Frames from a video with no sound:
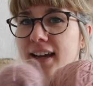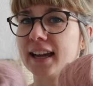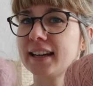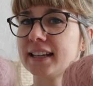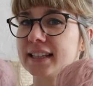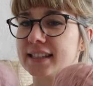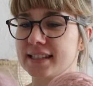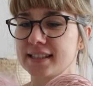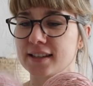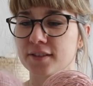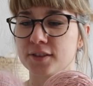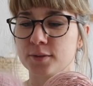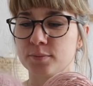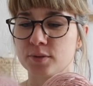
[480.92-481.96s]
and
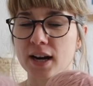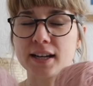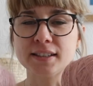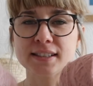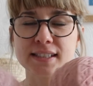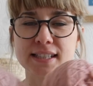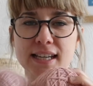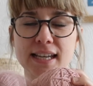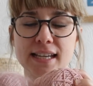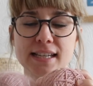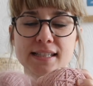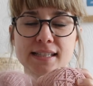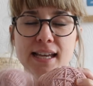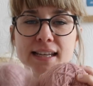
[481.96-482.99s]
the brand
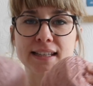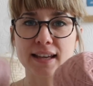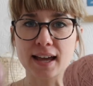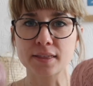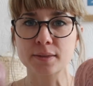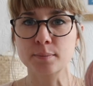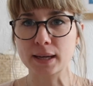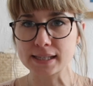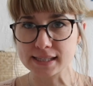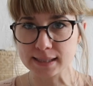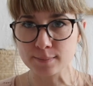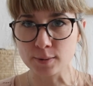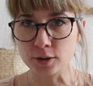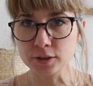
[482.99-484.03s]
is Yarn by
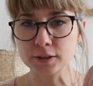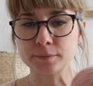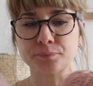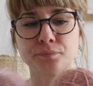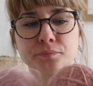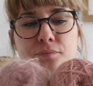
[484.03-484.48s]
Simone.